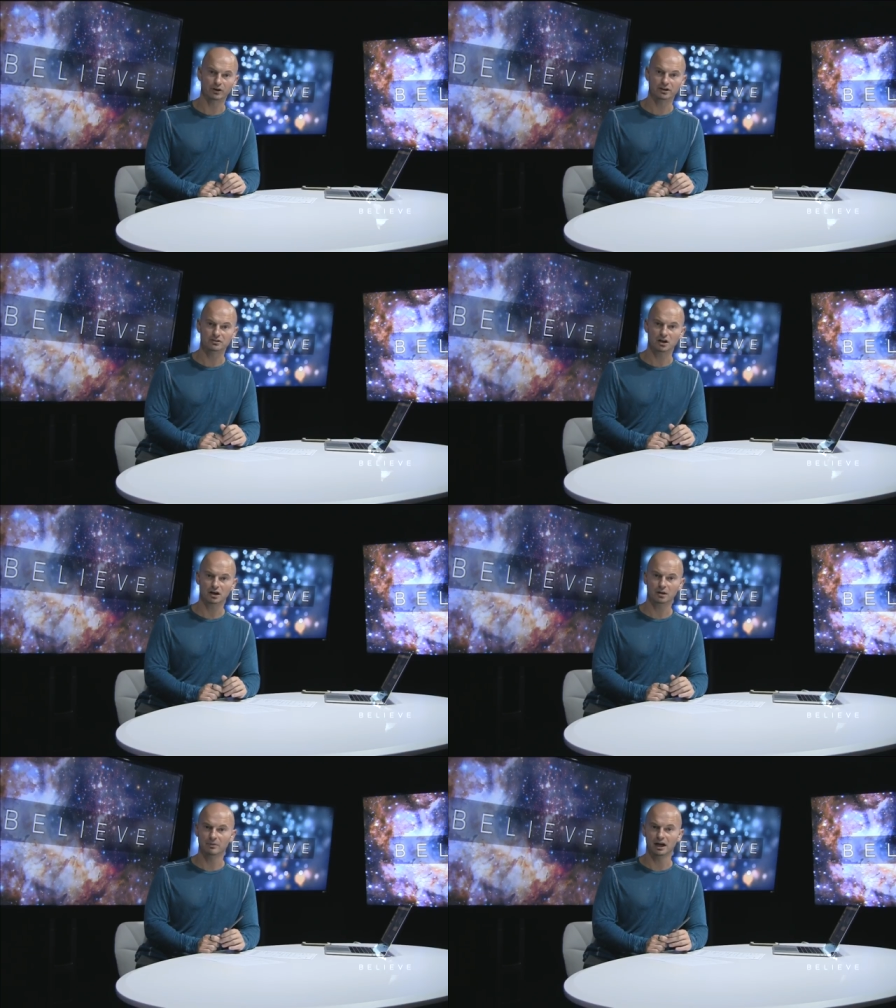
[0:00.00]
we're going to
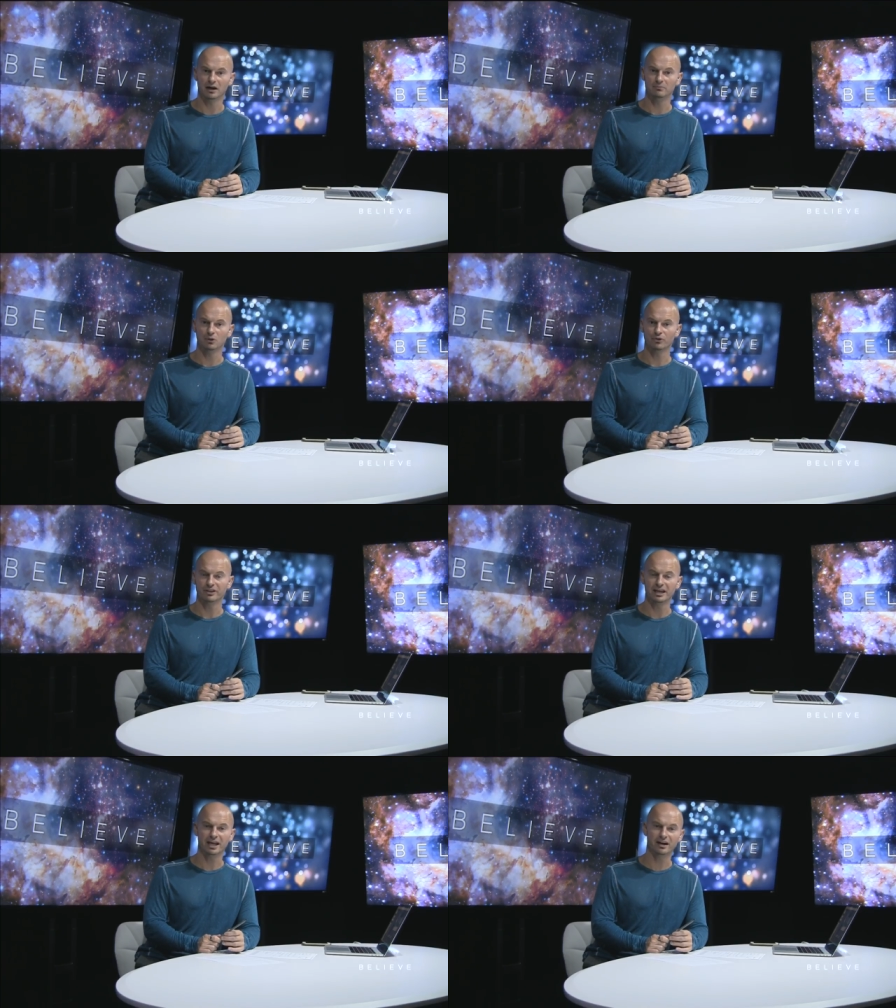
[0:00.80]
talk about both
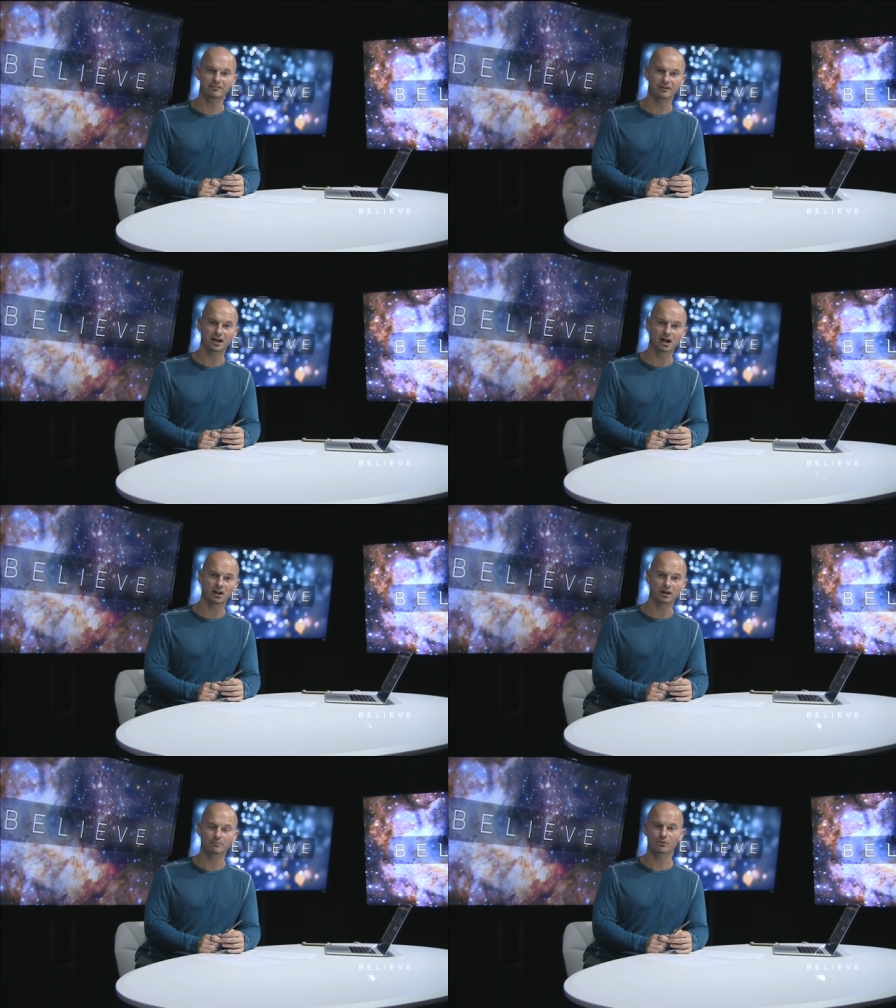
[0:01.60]
the
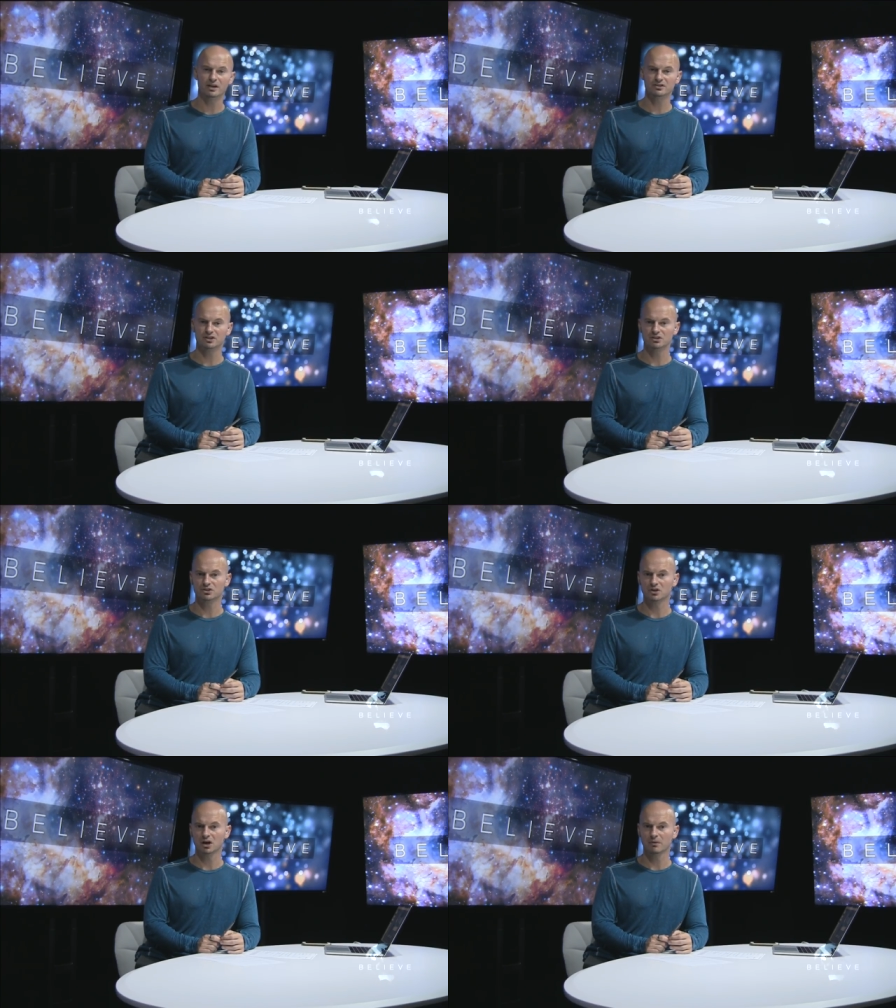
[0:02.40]
NFL and
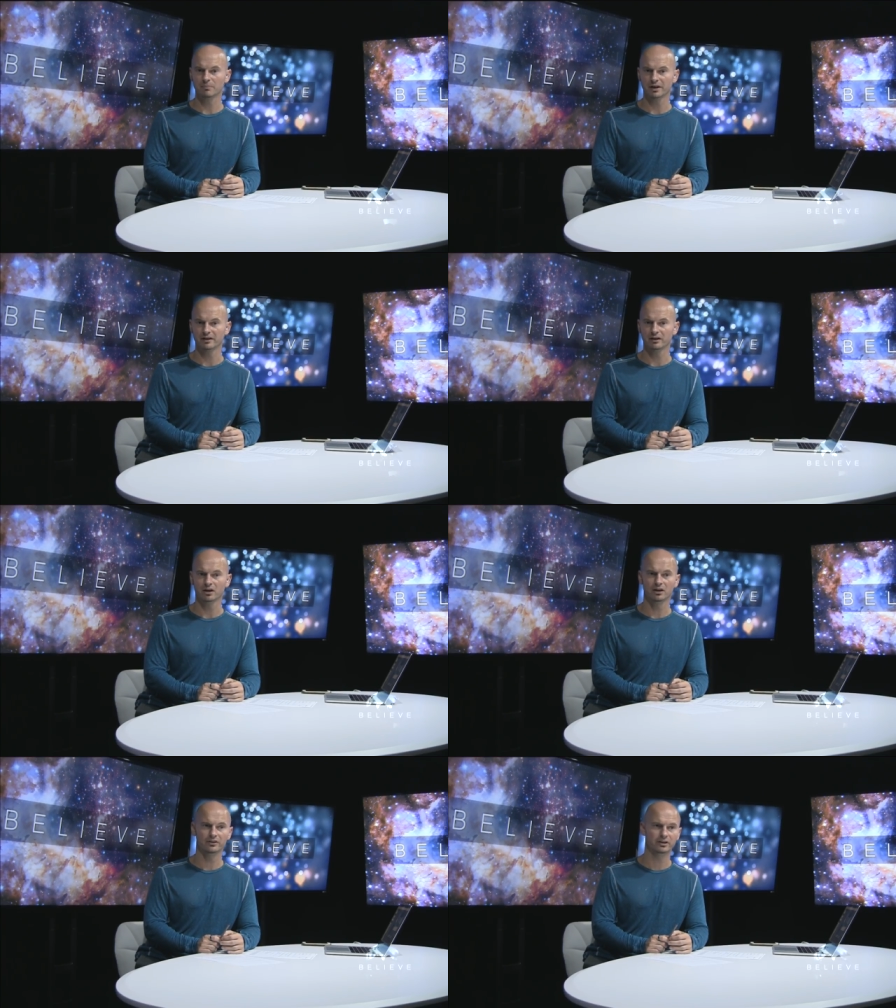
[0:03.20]
President Trump and
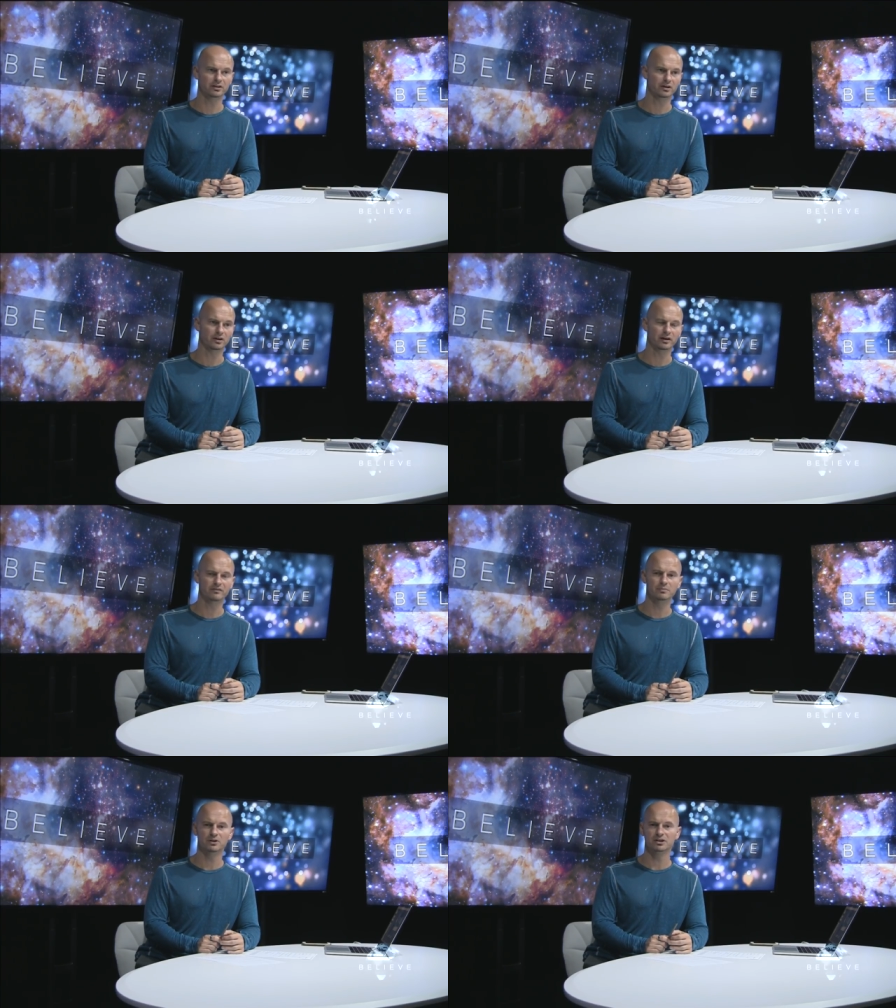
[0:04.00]
all the, you know,
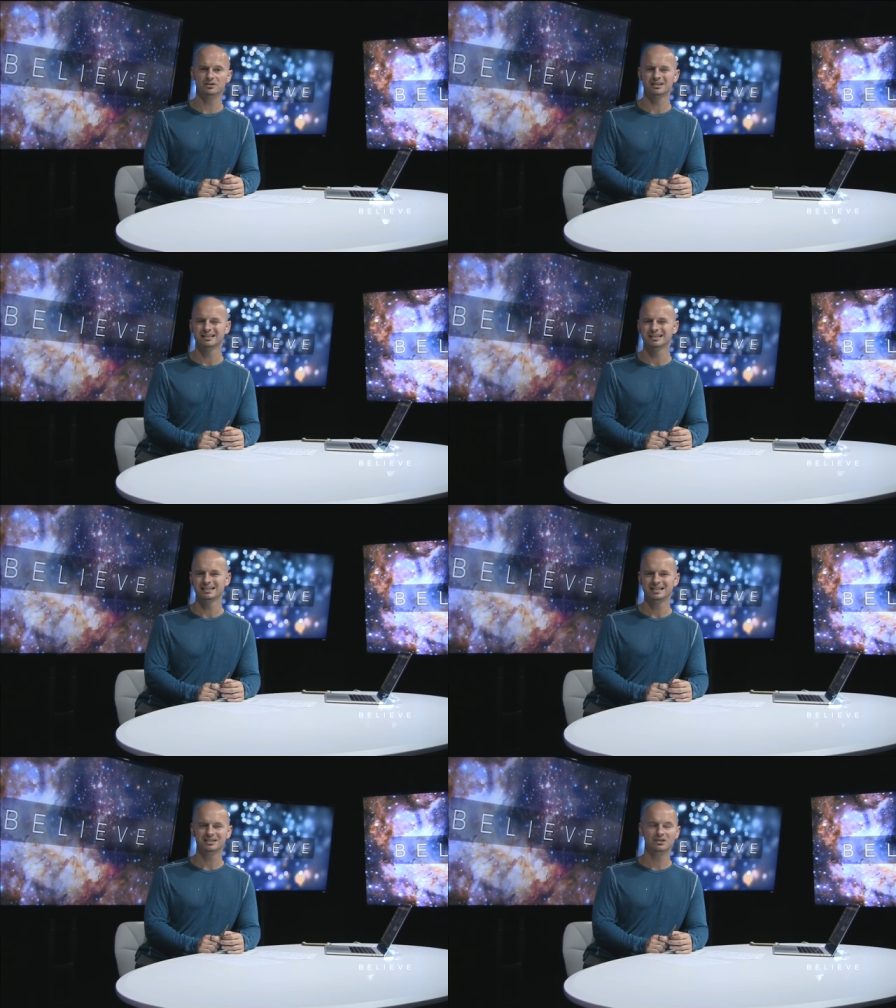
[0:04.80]
everybody's
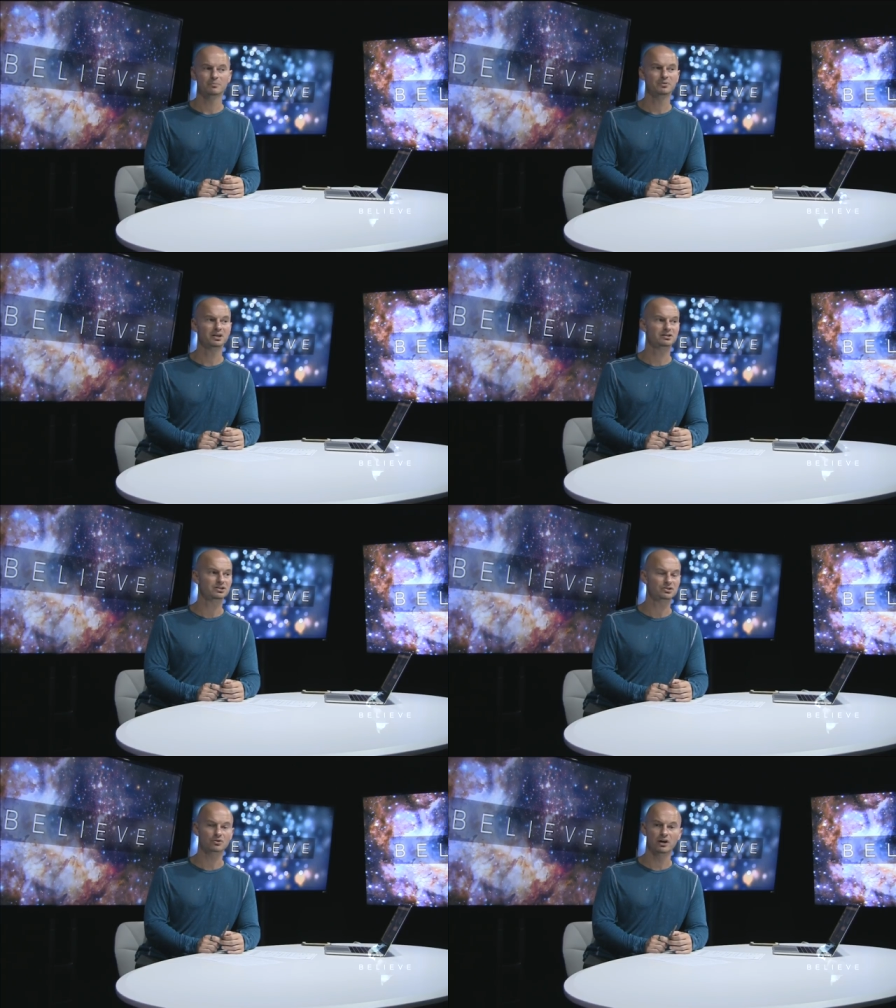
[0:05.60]
it's a big
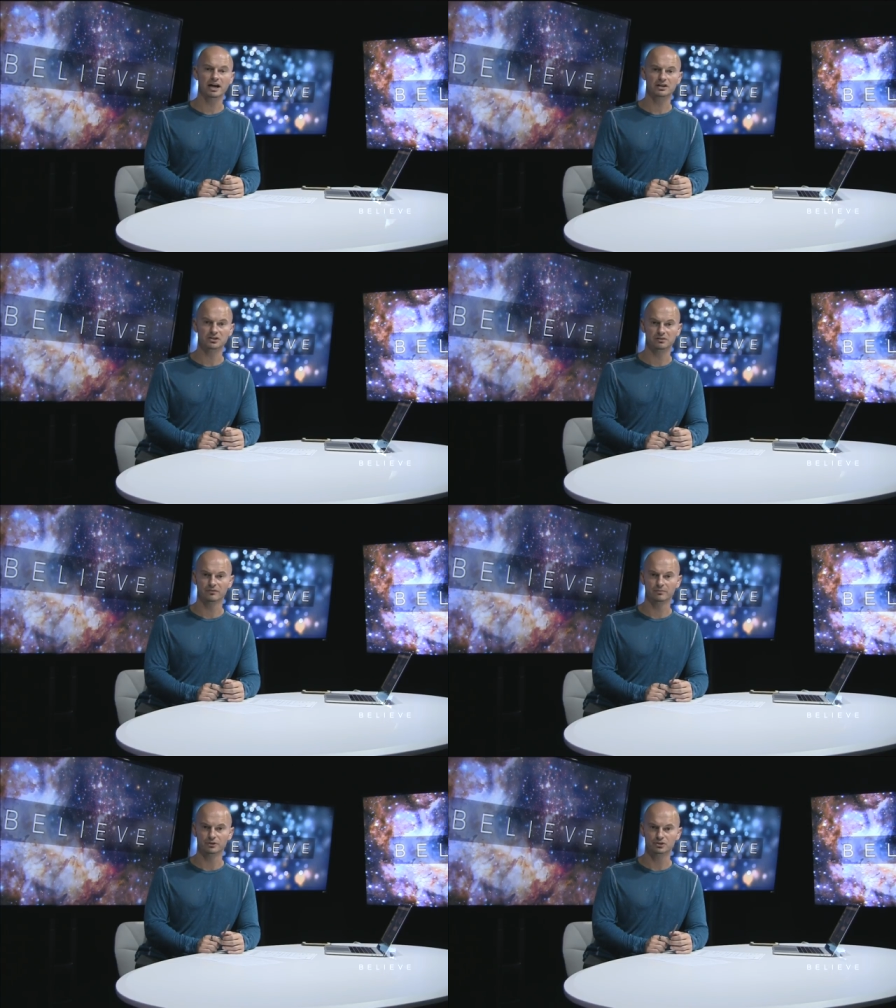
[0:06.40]
distraction
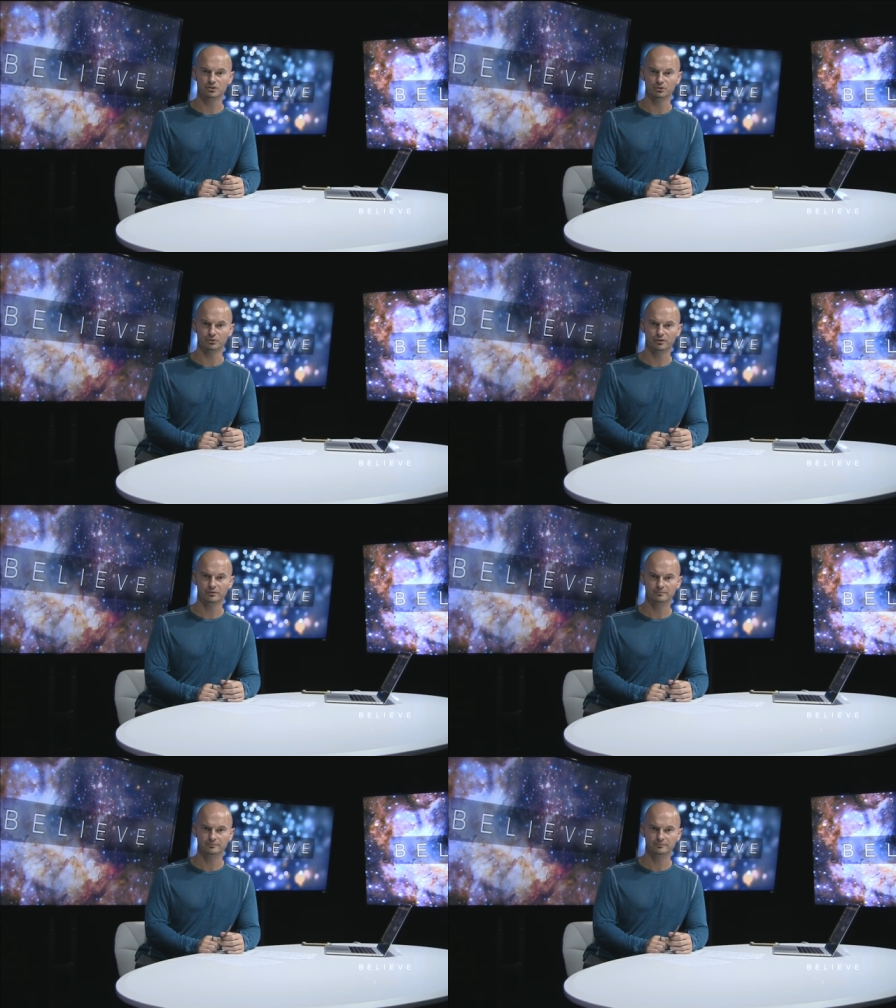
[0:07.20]
from the truth.